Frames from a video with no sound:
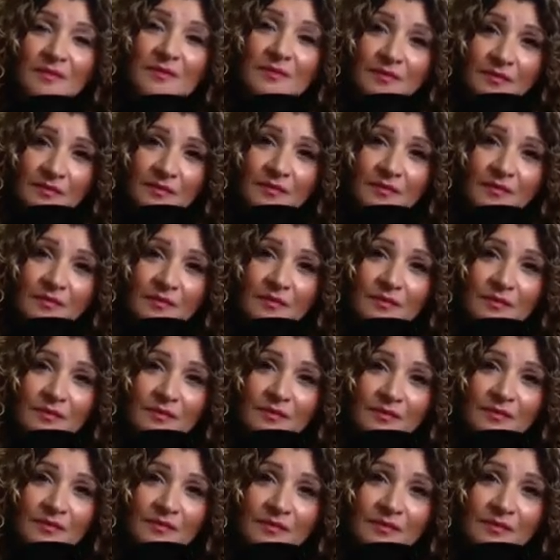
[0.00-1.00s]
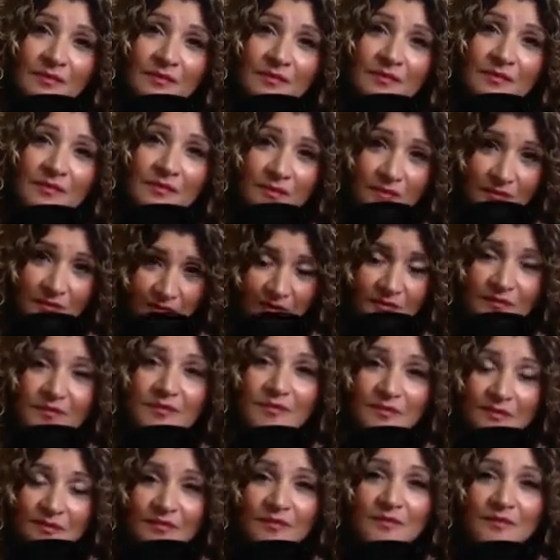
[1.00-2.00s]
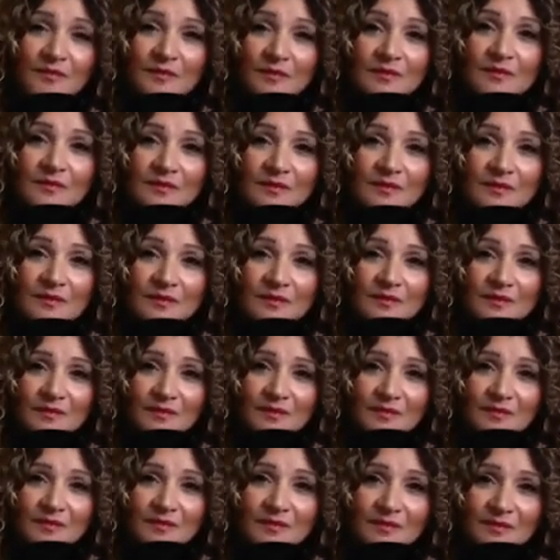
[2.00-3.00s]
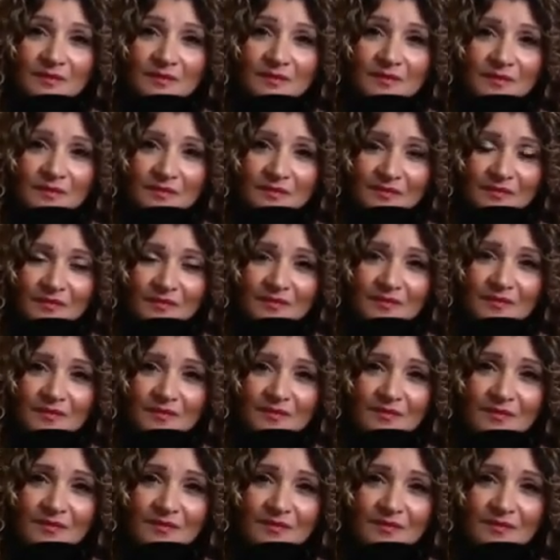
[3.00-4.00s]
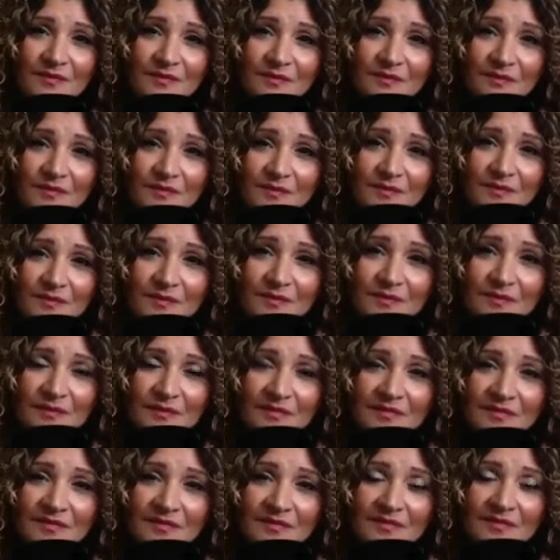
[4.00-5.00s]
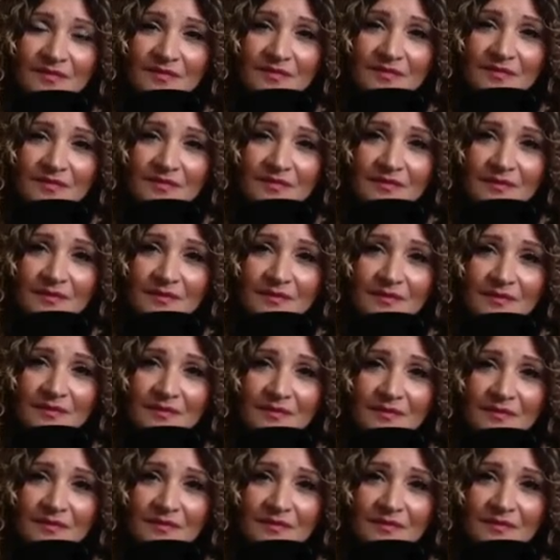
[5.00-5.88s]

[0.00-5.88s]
(not speaking)